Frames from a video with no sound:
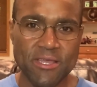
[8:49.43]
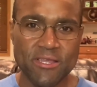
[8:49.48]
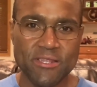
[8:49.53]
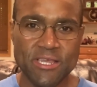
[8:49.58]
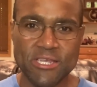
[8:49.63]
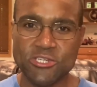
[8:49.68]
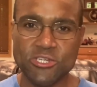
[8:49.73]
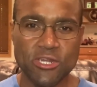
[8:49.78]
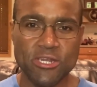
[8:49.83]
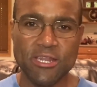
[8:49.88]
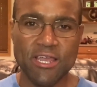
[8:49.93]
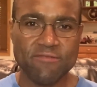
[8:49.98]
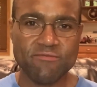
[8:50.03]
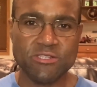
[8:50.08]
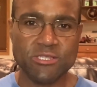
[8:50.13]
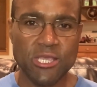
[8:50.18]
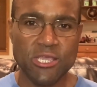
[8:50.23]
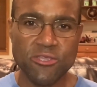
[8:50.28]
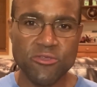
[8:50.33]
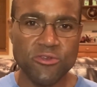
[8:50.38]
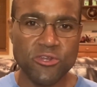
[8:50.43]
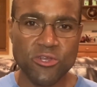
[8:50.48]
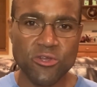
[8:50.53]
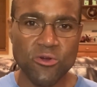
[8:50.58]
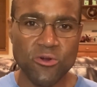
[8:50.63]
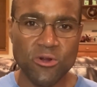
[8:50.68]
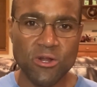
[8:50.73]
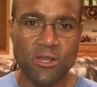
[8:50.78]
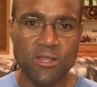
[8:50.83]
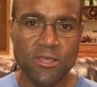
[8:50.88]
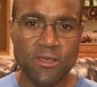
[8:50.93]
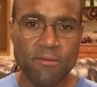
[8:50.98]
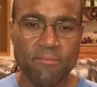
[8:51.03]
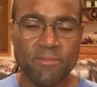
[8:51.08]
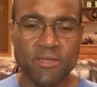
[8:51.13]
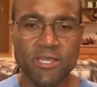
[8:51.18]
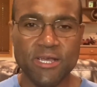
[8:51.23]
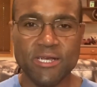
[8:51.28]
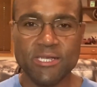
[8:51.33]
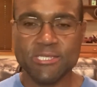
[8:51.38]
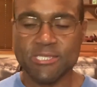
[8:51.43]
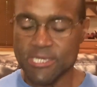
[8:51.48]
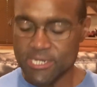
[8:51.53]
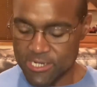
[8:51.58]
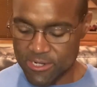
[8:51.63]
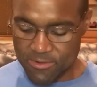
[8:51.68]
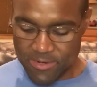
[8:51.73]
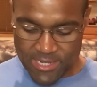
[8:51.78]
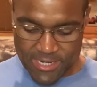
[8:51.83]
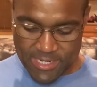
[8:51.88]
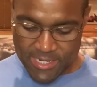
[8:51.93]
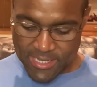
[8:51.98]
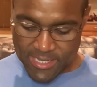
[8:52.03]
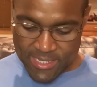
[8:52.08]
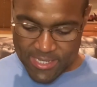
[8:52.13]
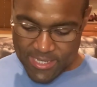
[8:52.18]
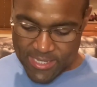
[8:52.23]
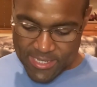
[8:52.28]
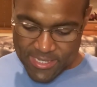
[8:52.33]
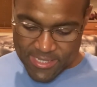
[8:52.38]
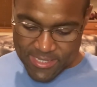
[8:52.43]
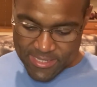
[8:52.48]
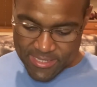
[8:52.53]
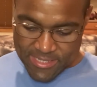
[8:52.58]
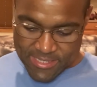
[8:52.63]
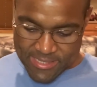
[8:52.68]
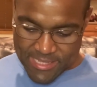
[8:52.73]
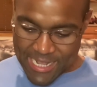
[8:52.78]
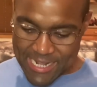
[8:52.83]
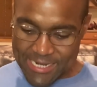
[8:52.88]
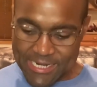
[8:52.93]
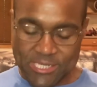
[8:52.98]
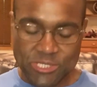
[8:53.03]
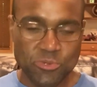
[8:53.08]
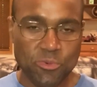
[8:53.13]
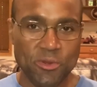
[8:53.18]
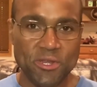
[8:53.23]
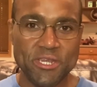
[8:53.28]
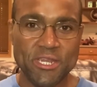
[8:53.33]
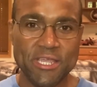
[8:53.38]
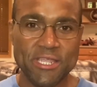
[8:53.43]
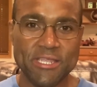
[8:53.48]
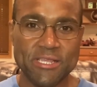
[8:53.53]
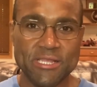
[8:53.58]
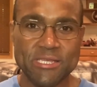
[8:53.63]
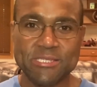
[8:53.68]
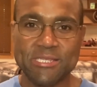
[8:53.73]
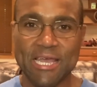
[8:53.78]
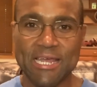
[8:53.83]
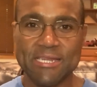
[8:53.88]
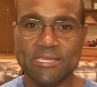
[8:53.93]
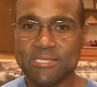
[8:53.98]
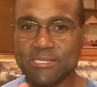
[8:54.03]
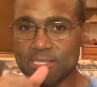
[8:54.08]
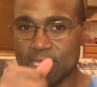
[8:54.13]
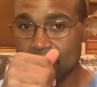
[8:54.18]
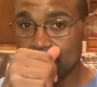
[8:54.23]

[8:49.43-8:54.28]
They shouldn't have to take you to court, because you know what? That is ridiculous. That is the